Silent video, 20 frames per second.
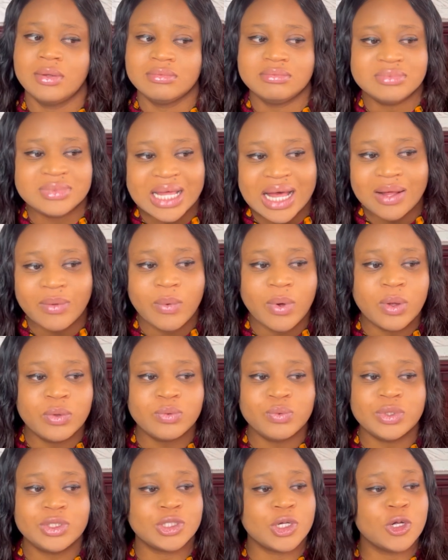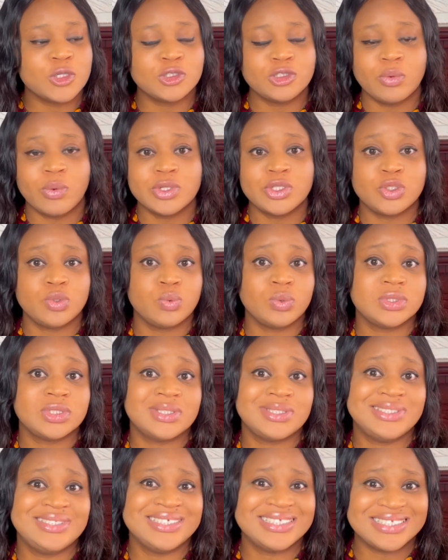That one is also what you would
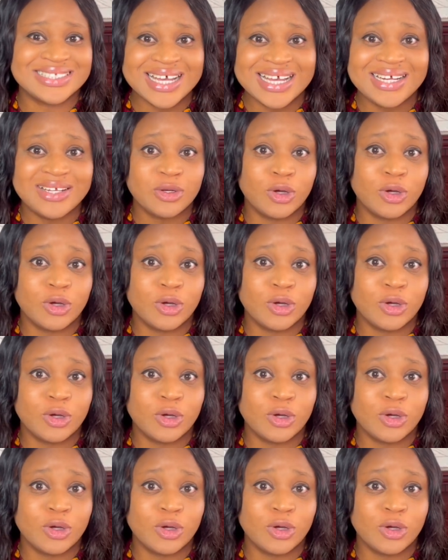decide